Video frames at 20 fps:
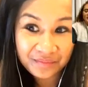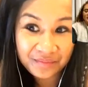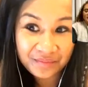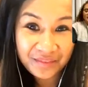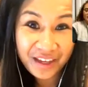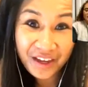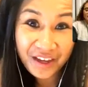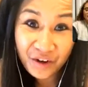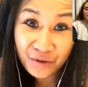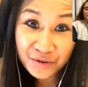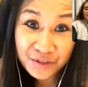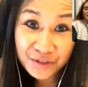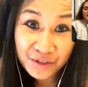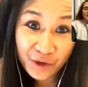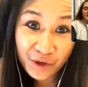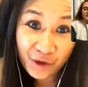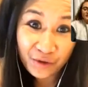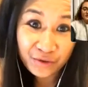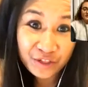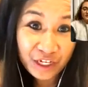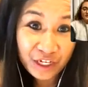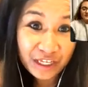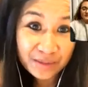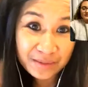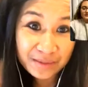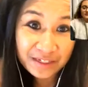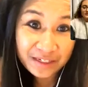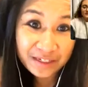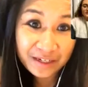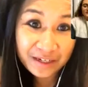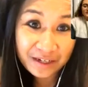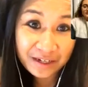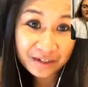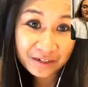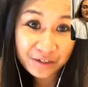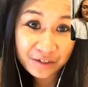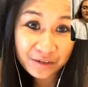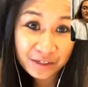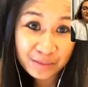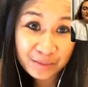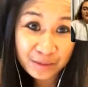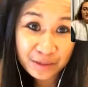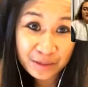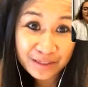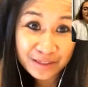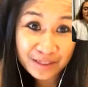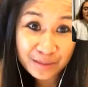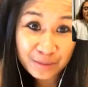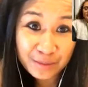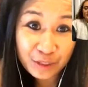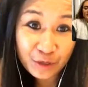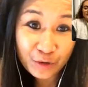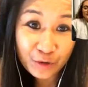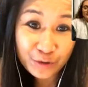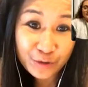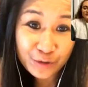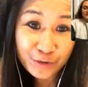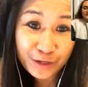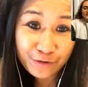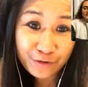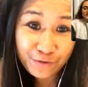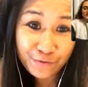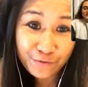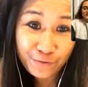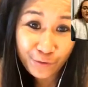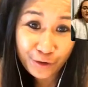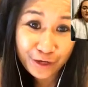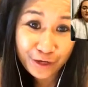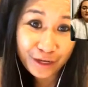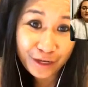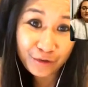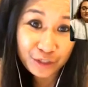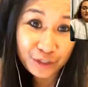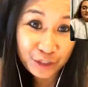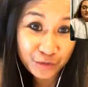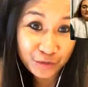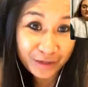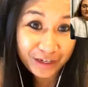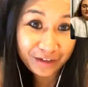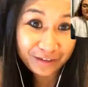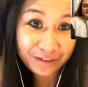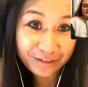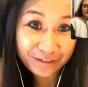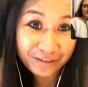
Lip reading: And also, Jasmine didn't get to experience this, but you also get a 4-day retreat,